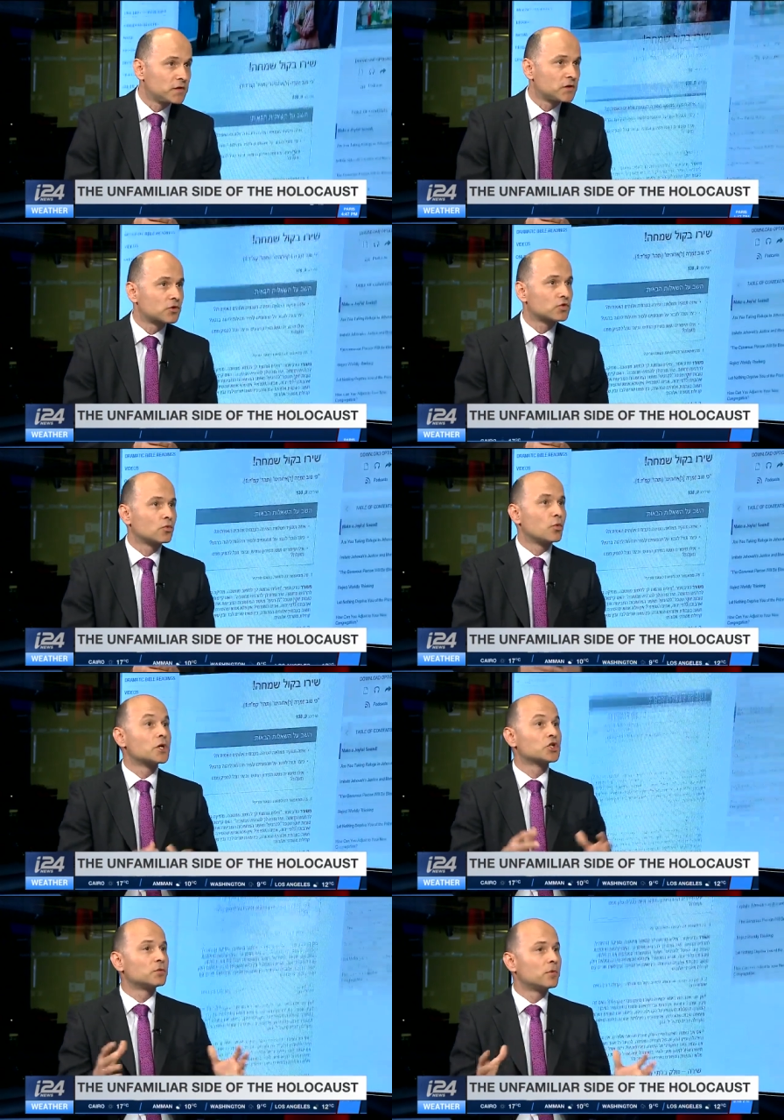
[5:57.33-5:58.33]
visit to
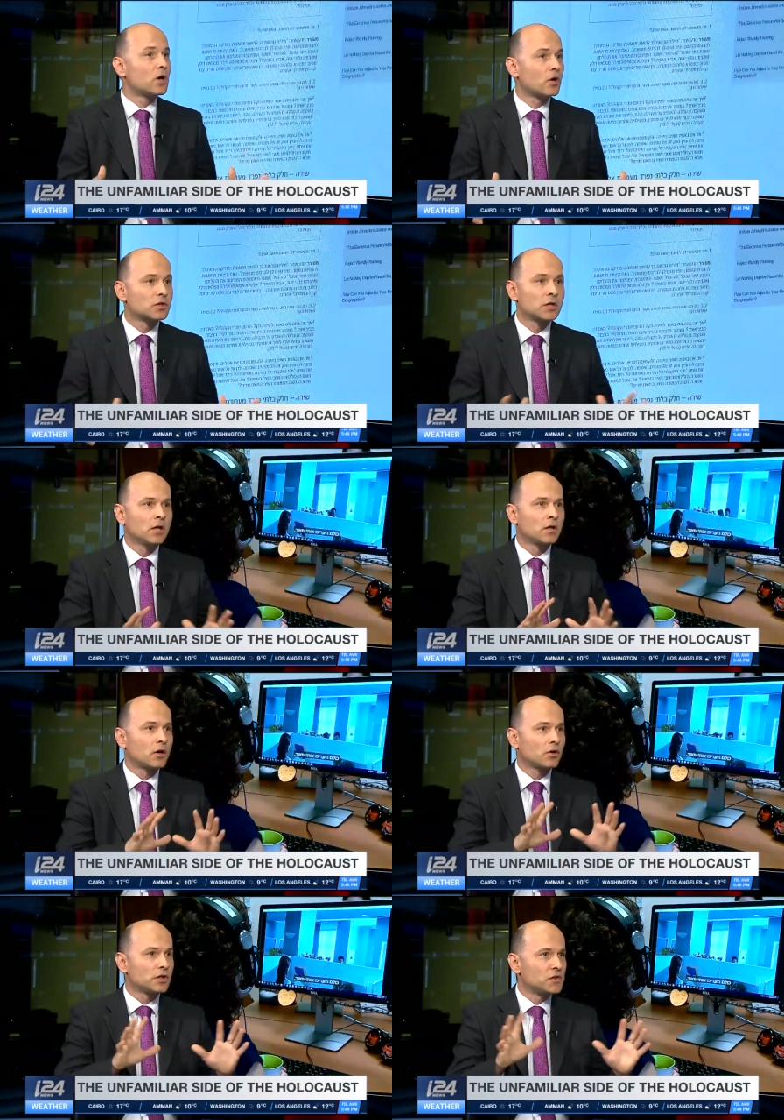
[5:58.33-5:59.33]
worship God.
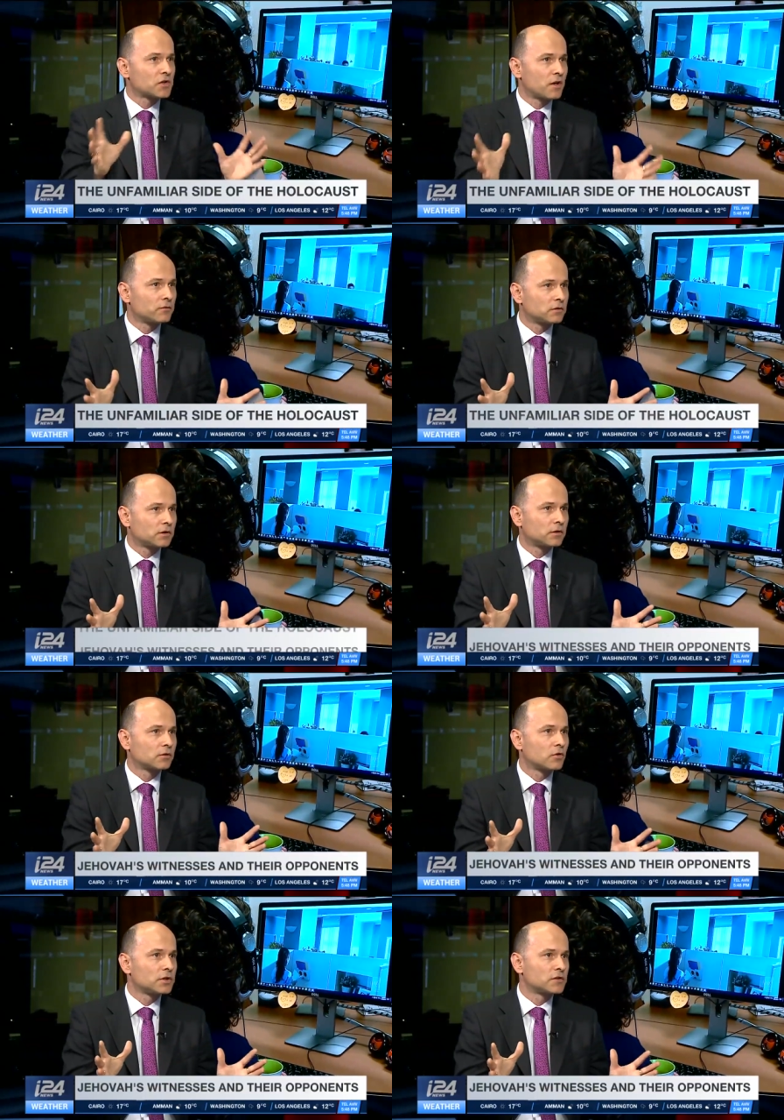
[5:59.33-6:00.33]
God is, uh, uh,
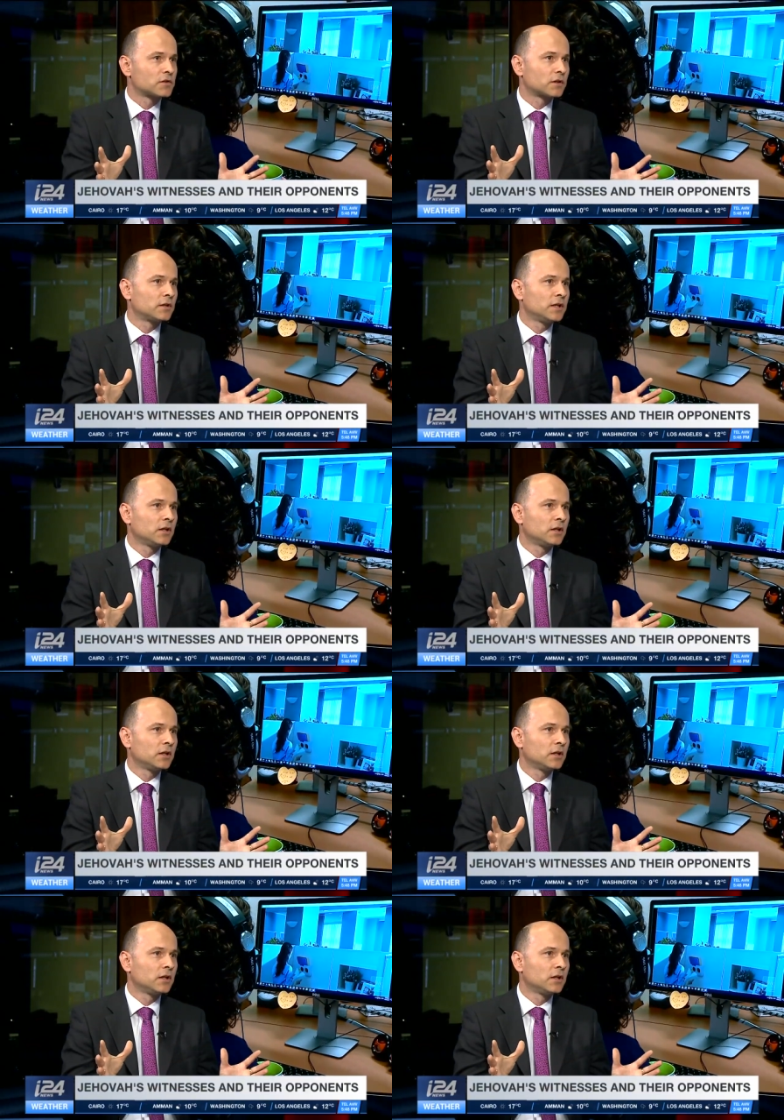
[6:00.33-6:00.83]
God is, uh,